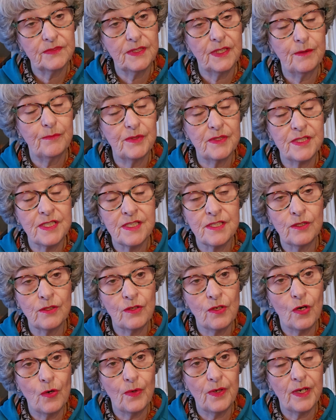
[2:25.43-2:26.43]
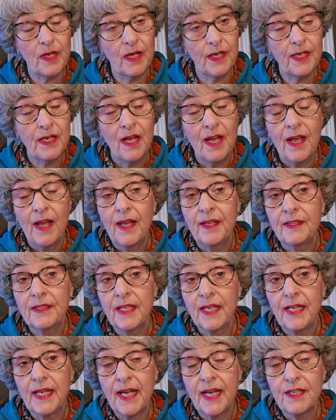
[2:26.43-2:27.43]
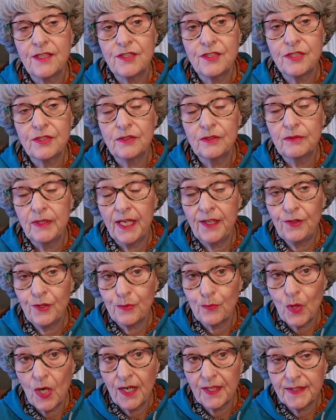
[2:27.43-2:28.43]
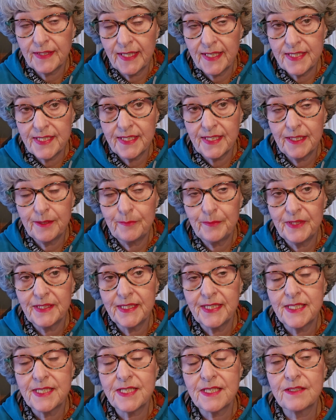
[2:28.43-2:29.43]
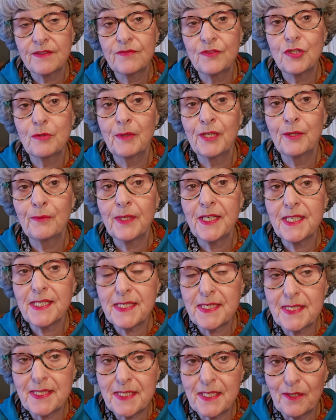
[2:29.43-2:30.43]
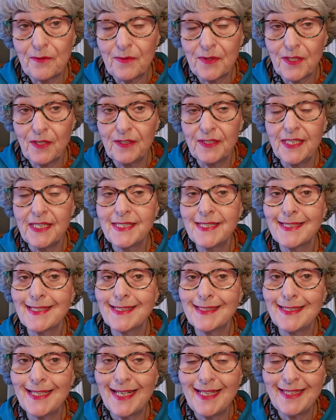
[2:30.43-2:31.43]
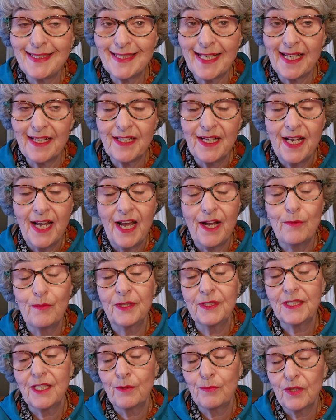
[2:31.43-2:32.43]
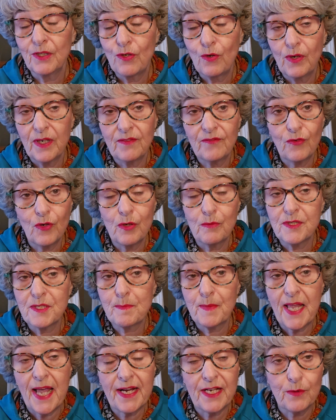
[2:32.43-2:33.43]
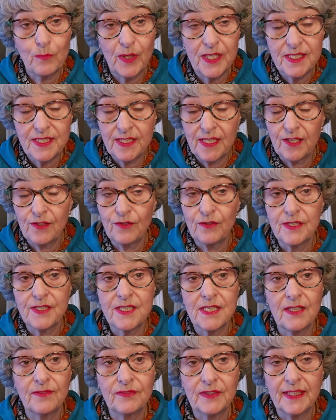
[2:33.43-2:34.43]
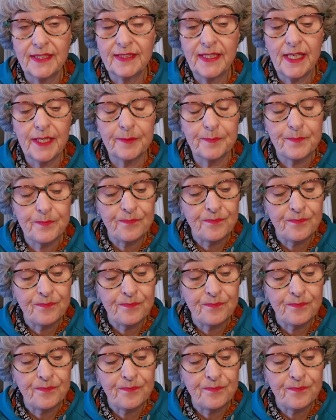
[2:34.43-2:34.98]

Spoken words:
it was still going on. They had to end their walk that day because of too many racists out there, and they didn't like that. And what they were going for was black and white together and stuff like that.